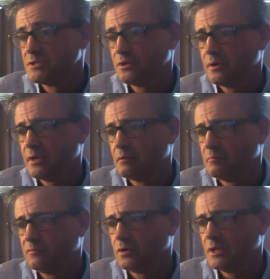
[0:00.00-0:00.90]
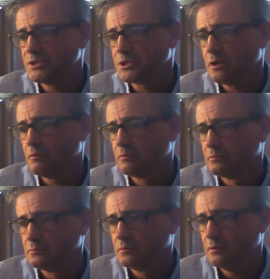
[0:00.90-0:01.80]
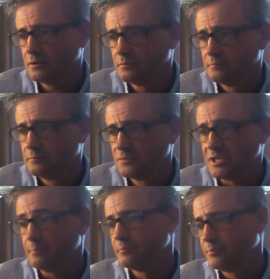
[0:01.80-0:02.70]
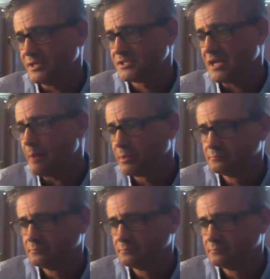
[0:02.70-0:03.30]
of? Sorry, before I let you go. Or stop. Press stop.